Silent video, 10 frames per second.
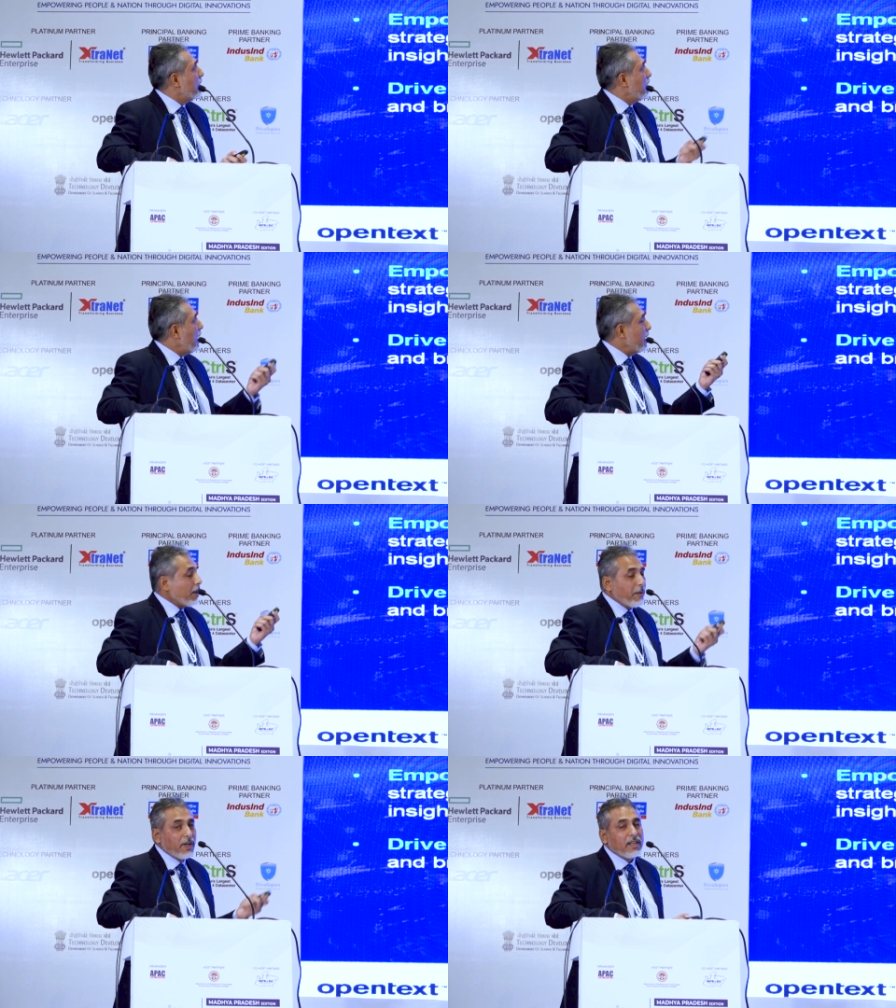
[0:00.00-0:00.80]
And
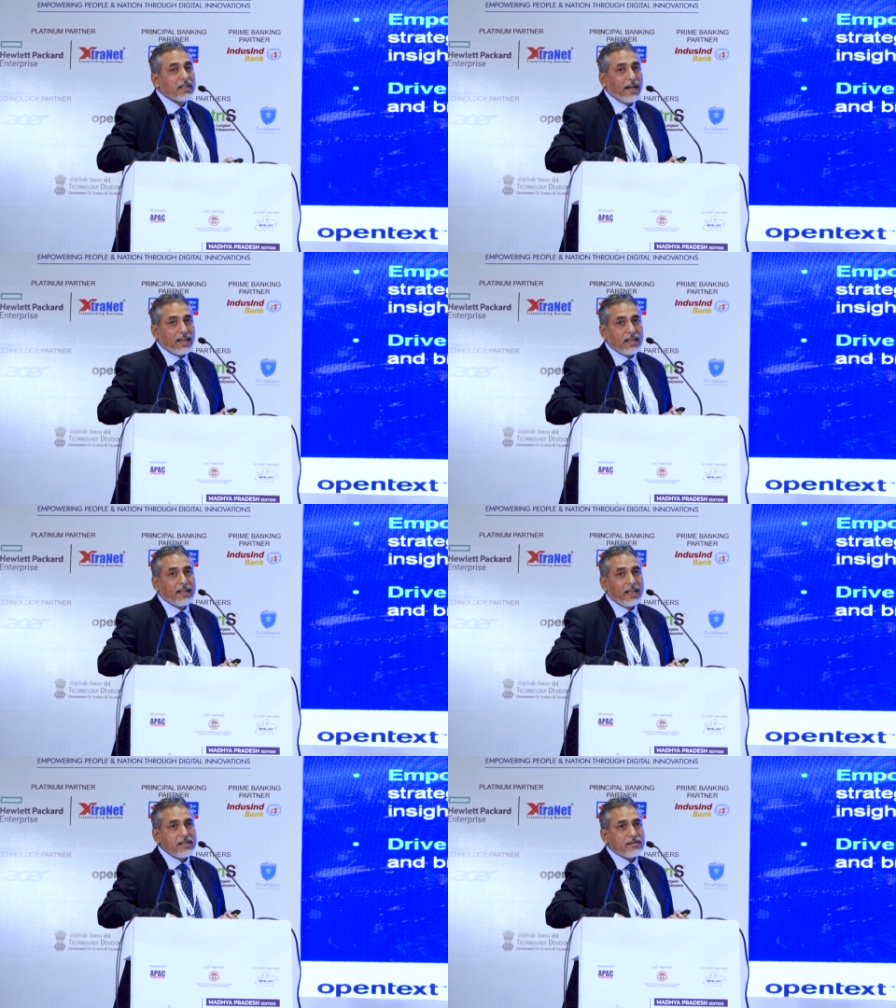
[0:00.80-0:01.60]
definitely the
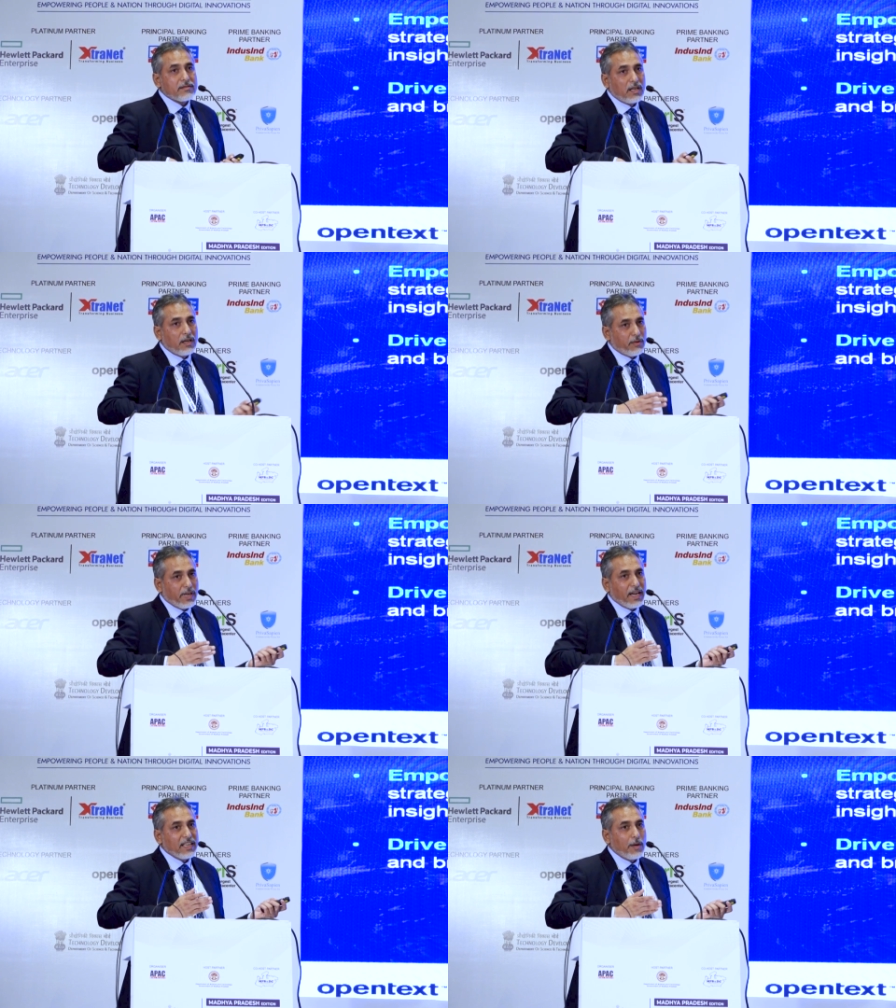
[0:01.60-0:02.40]
analytics, uh,
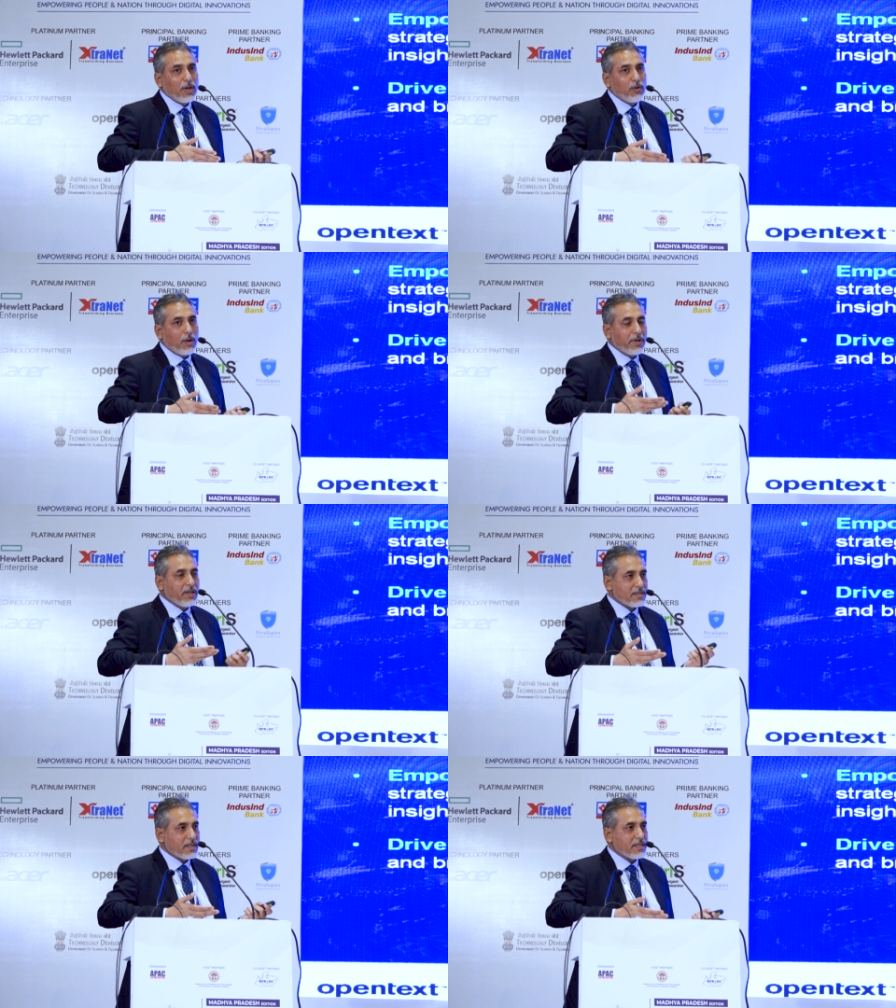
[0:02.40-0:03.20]
AI, ML we have been
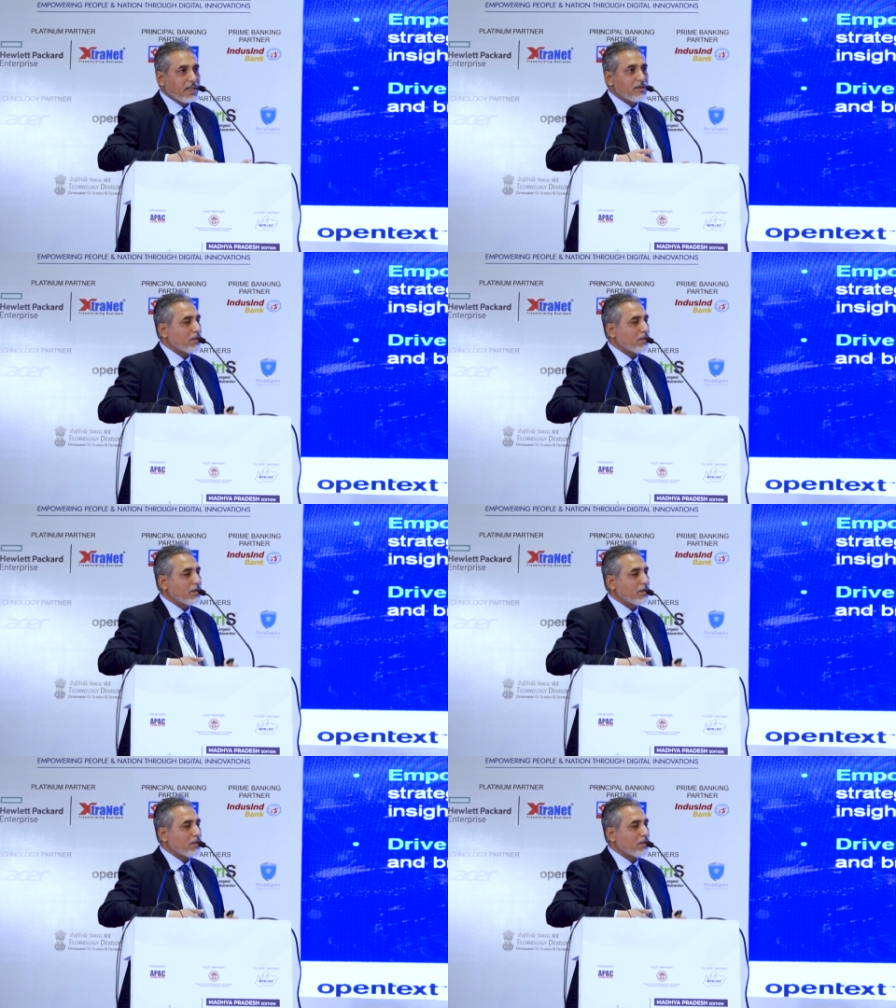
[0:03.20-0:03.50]
discussing.